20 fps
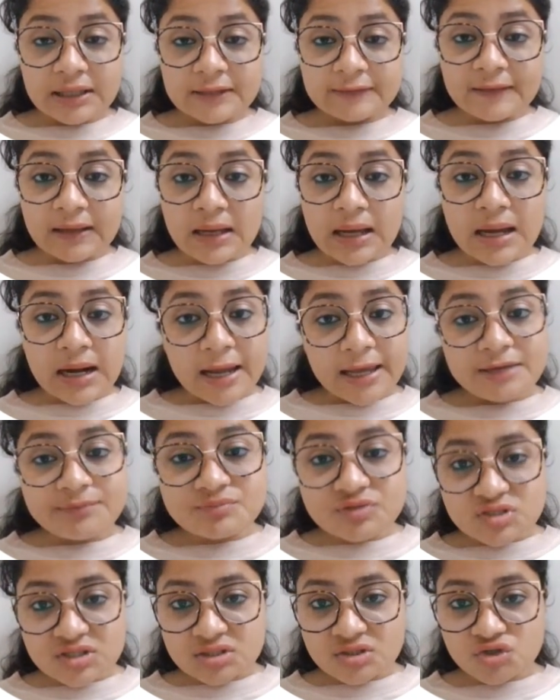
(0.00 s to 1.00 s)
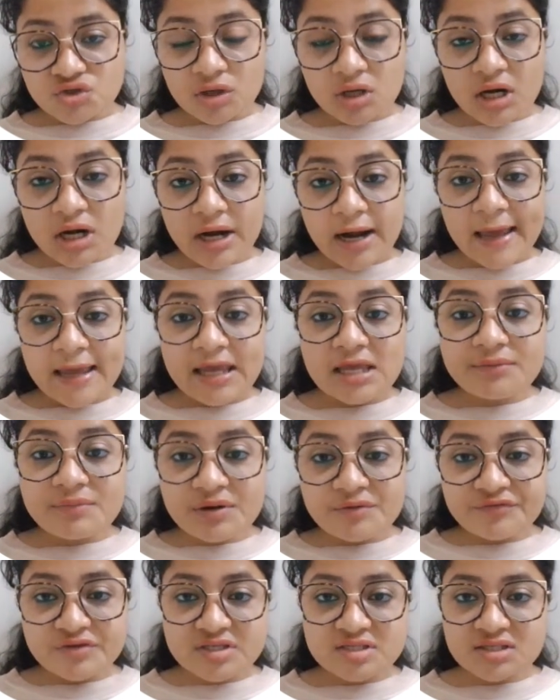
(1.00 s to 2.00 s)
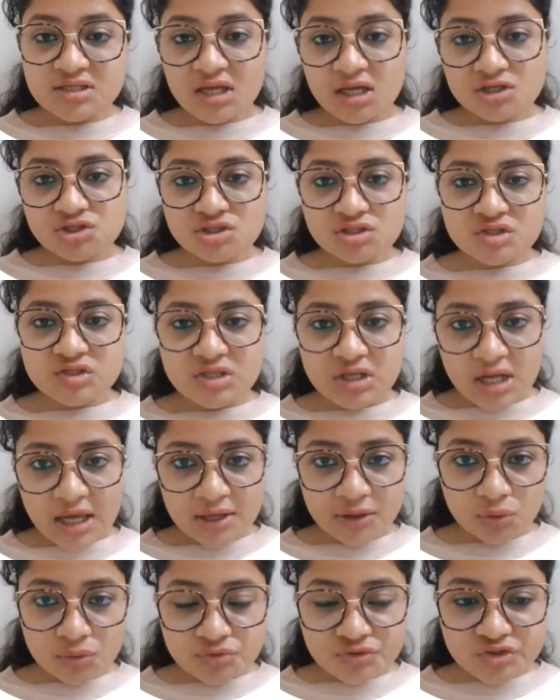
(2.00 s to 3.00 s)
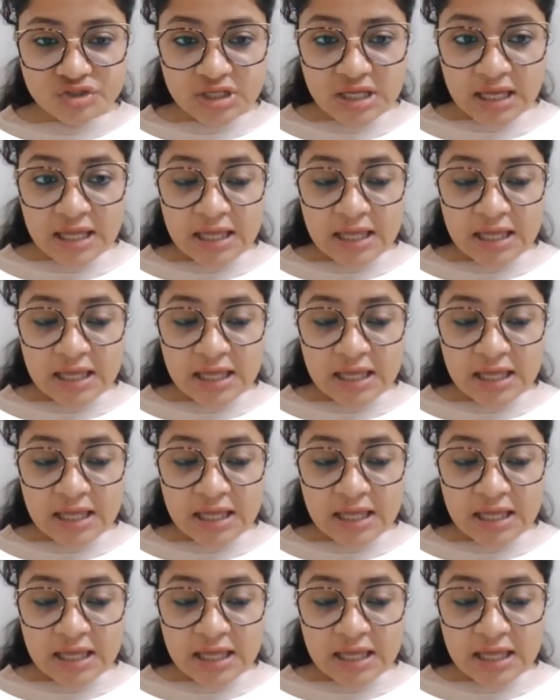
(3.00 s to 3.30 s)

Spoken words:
the crime scenes or crime investigation scenarios.